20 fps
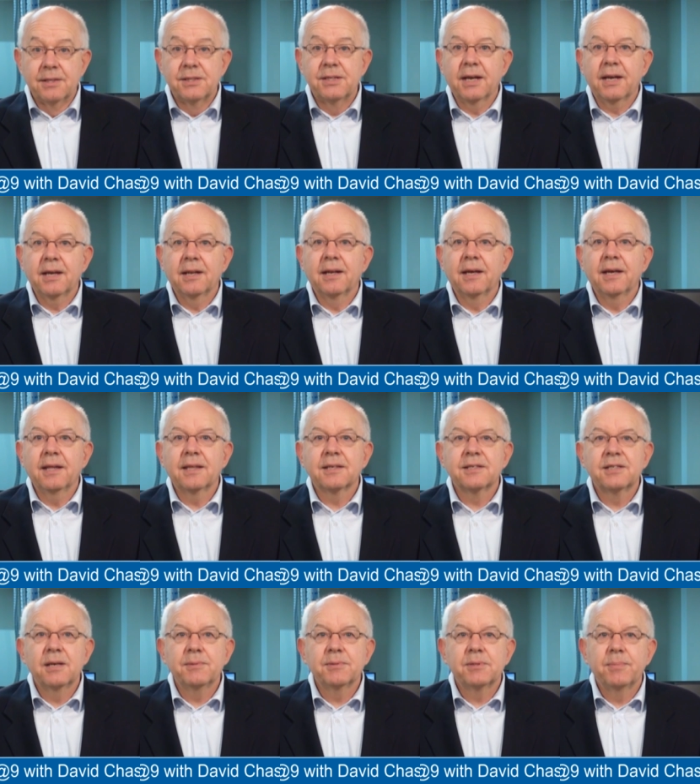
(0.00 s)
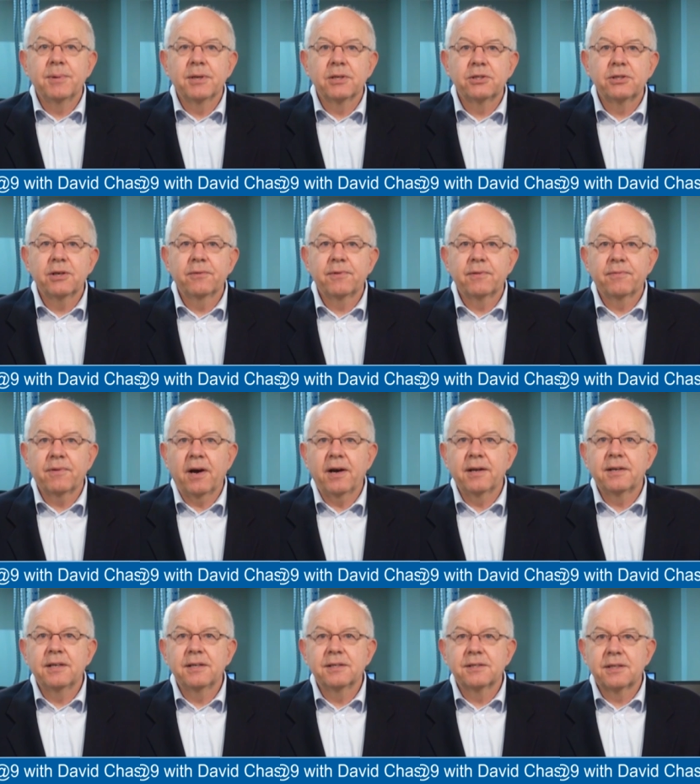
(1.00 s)
Secondly, there seems to be a shift of
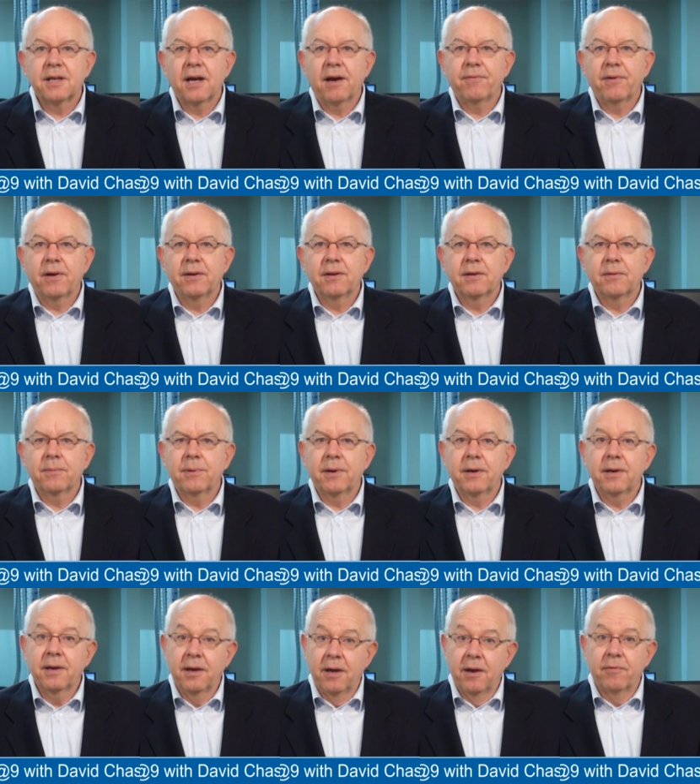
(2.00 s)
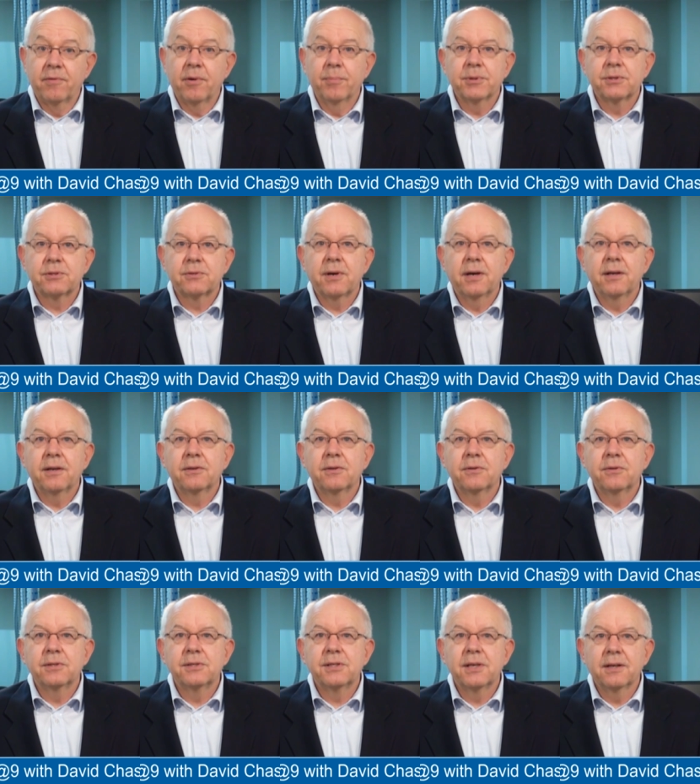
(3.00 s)
I T staff underway from Australia
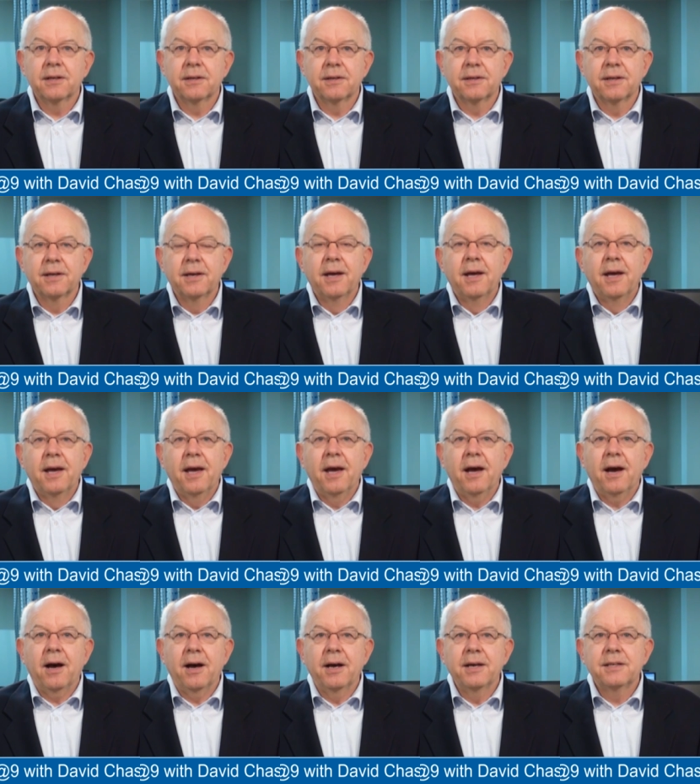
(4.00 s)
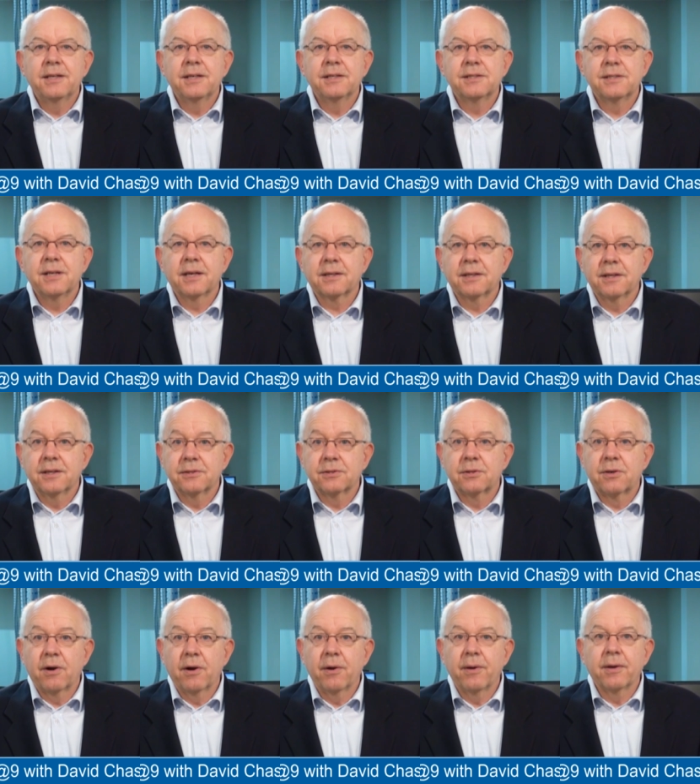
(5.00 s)
to New Zealand. Our I T sector is
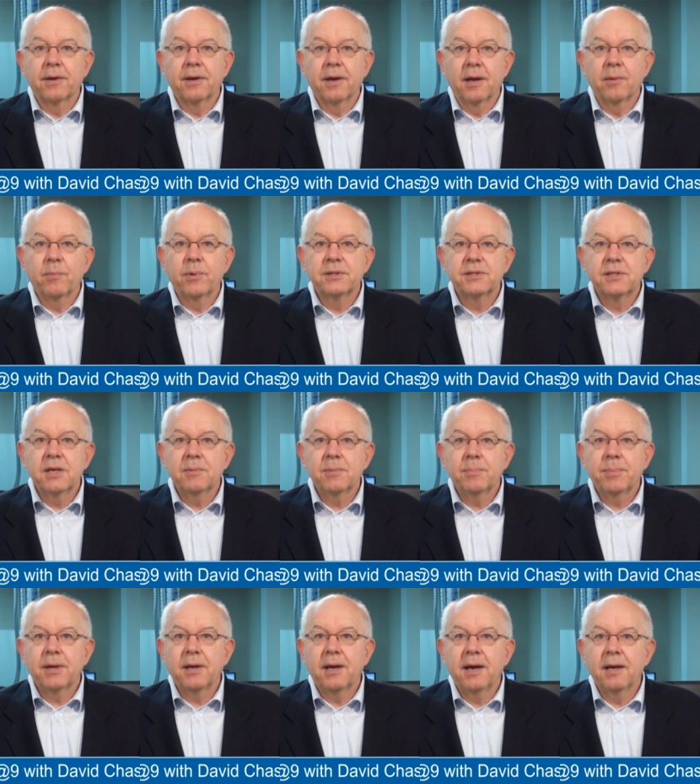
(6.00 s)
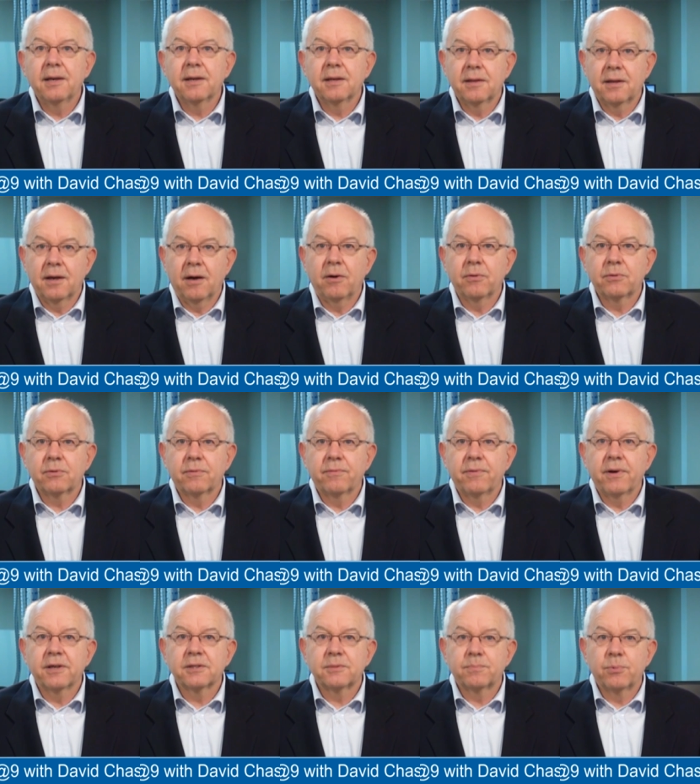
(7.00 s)
growing, and we seem to be ahead in the
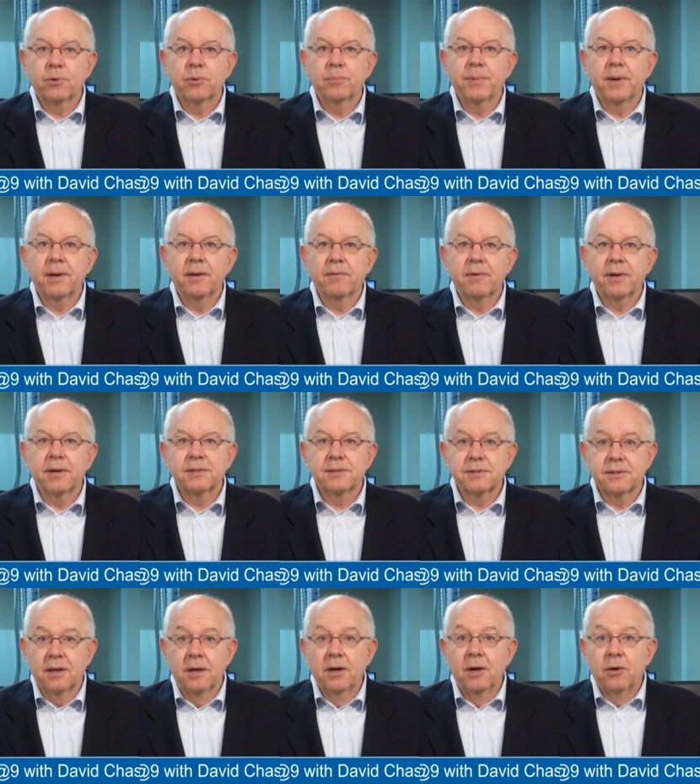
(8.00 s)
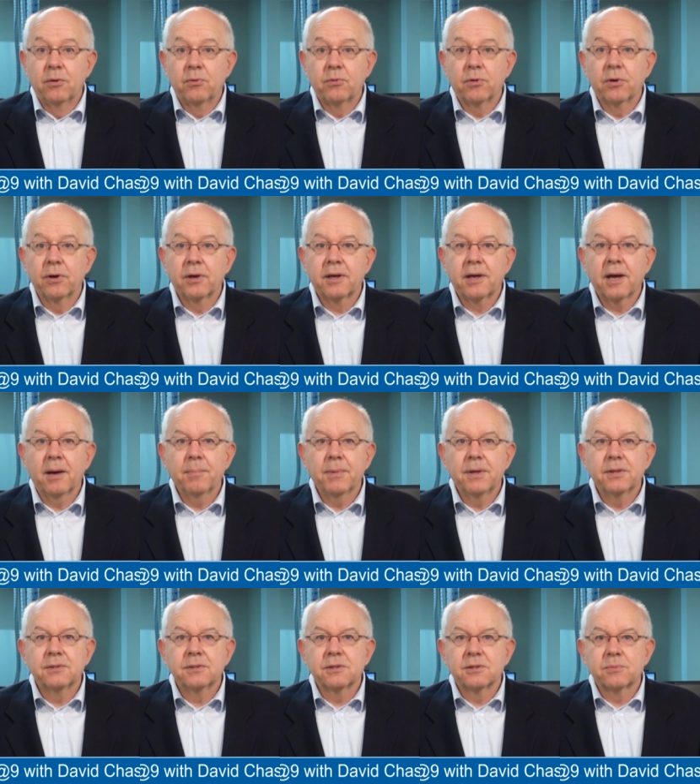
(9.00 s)
ultra-fast broadband race, drawing
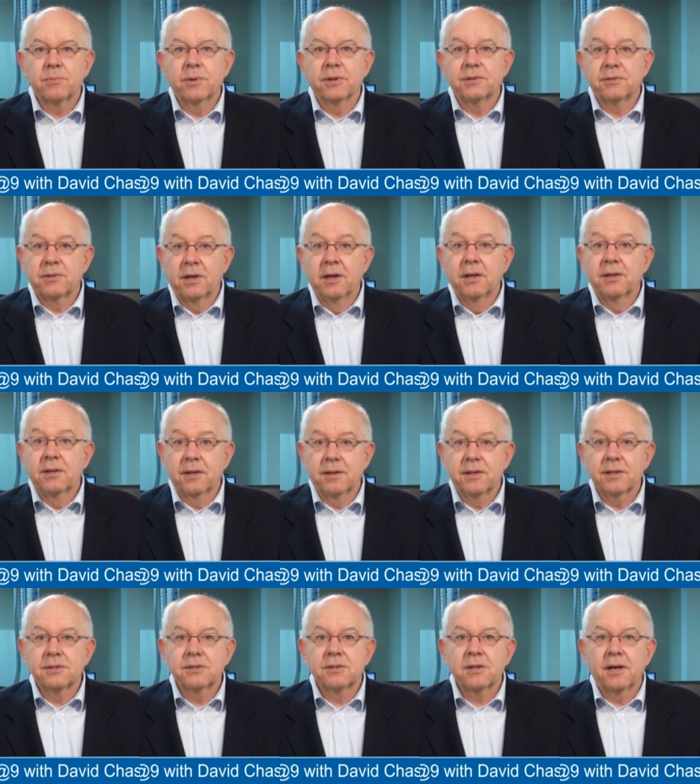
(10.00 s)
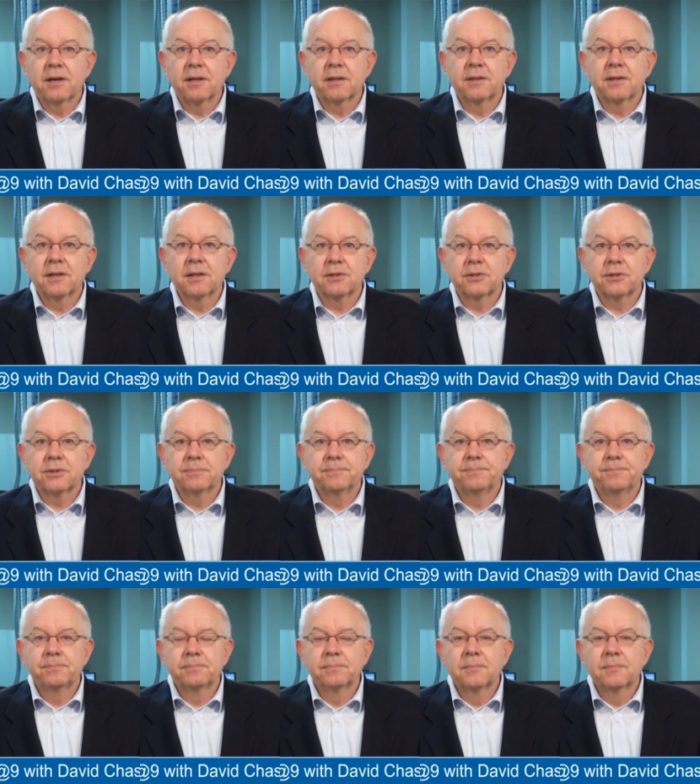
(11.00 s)
companies to switch to this side of the ditch.